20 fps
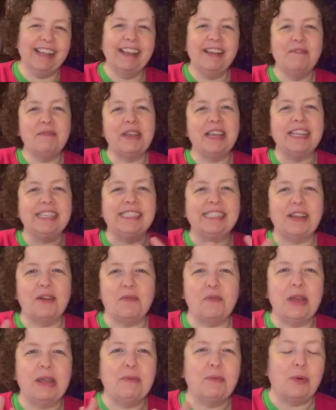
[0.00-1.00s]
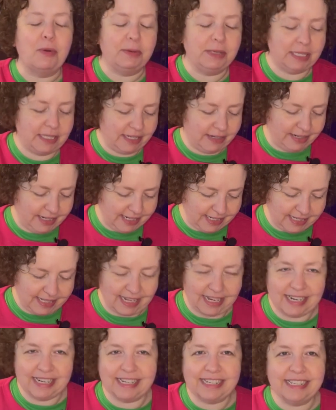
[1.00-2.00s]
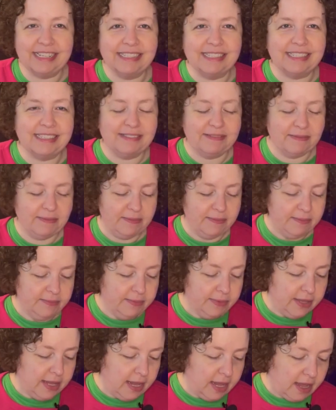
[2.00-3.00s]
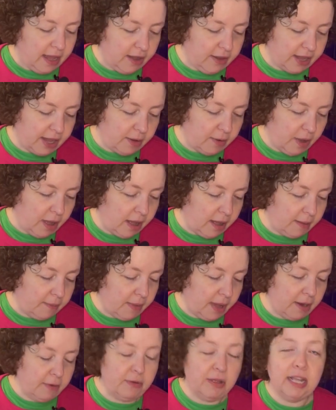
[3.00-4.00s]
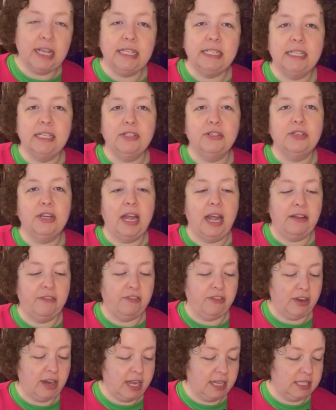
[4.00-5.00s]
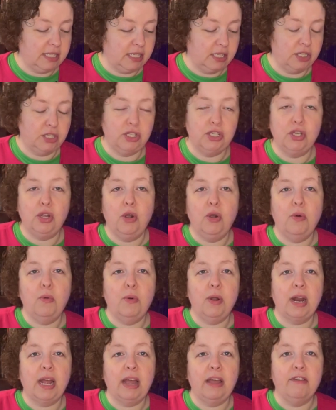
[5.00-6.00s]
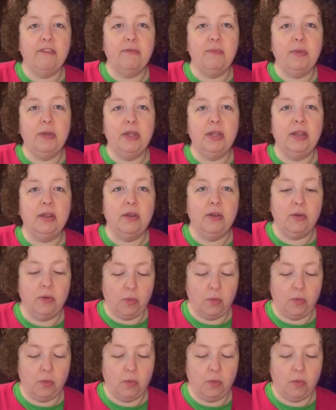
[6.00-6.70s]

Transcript: Make it sound way more mysterious than it is. Okay, I realized yesterday I forgot to show what I've been